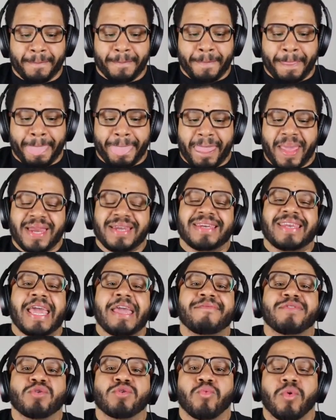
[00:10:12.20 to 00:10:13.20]
And
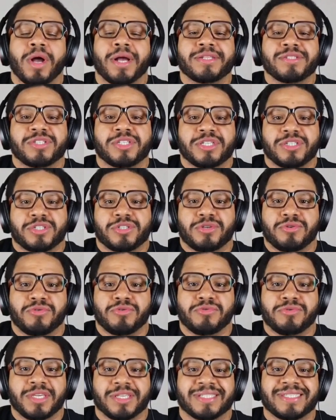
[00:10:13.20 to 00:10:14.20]
David runs into
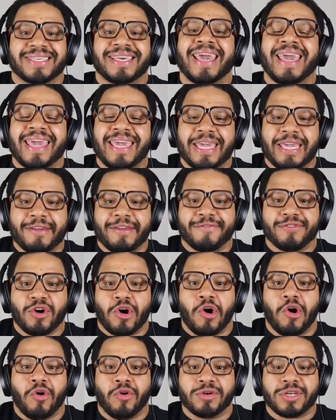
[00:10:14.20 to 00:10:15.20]
this cave
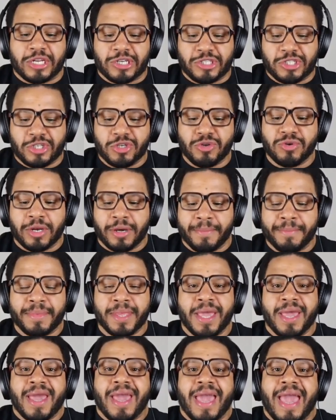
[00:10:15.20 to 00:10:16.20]
called Adullam.
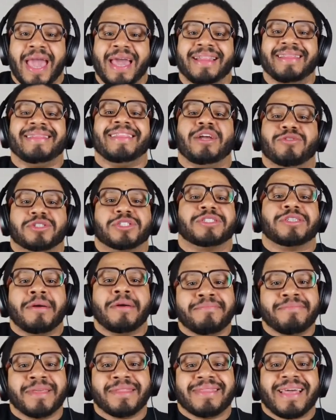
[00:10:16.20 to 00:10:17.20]
And there's
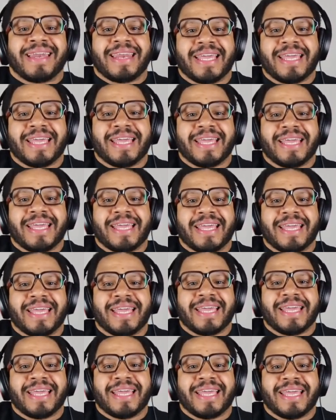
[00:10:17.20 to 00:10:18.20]
something that ends up
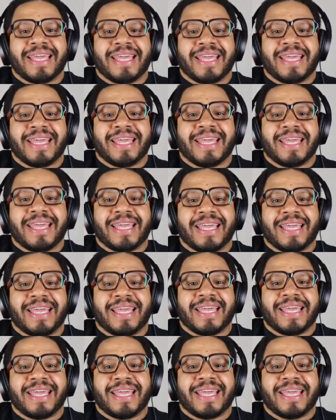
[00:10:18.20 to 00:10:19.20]
happening that I believe I
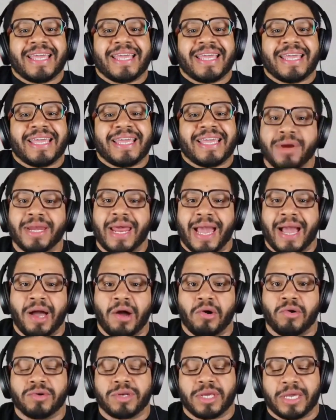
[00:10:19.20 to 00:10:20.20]
want to be able to point
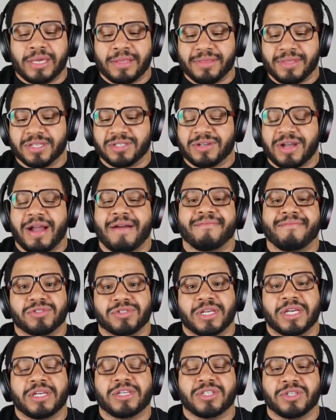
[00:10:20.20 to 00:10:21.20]
out in this
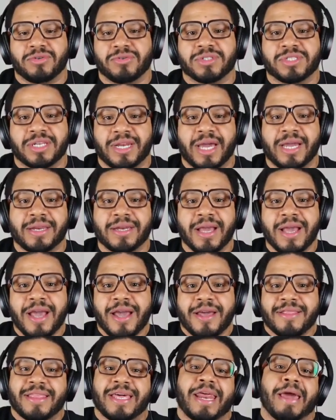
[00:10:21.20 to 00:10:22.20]
conversation on tonight
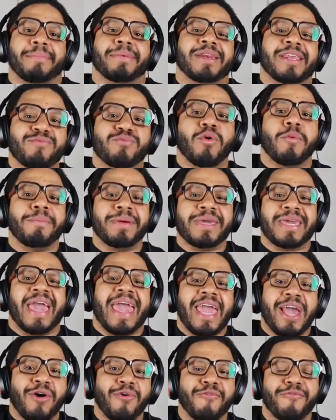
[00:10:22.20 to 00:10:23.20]
that I believe will be
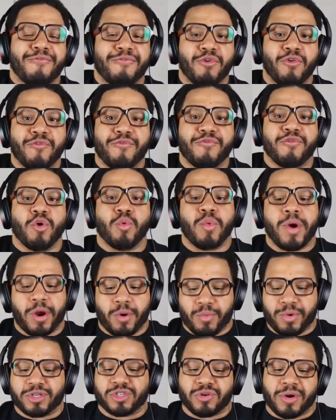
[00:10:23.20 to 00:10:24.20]
helpful for where
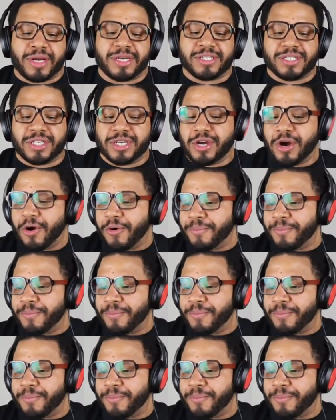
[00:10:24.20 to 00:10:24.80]
we're trying to go.